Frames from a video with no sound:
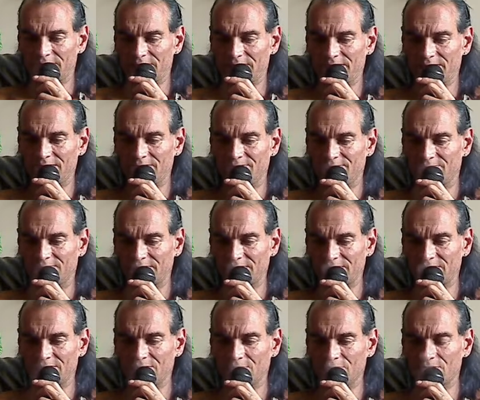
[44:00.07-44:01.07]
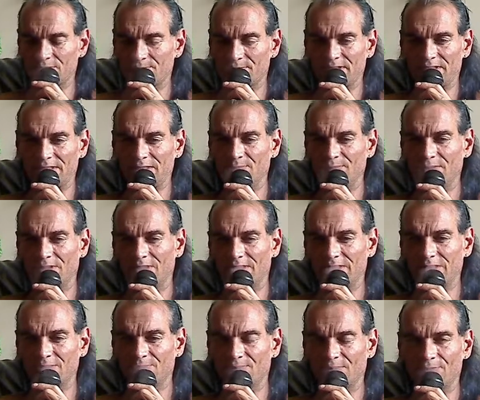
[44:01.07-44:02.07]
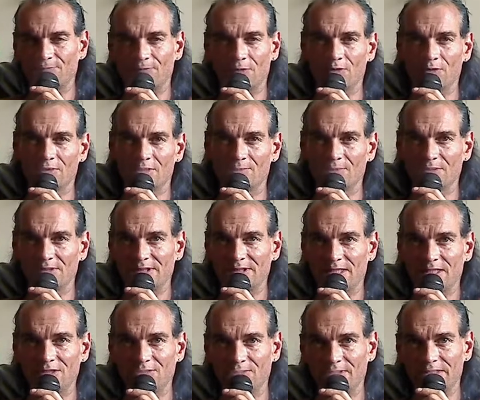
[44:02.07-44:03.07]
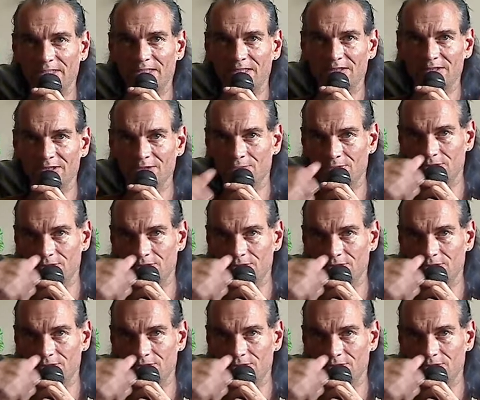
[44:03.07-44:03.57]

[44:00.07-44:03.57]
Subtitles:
I said, I get to know somebody in email. I give them my phone number. And yeah, you ain't got to deal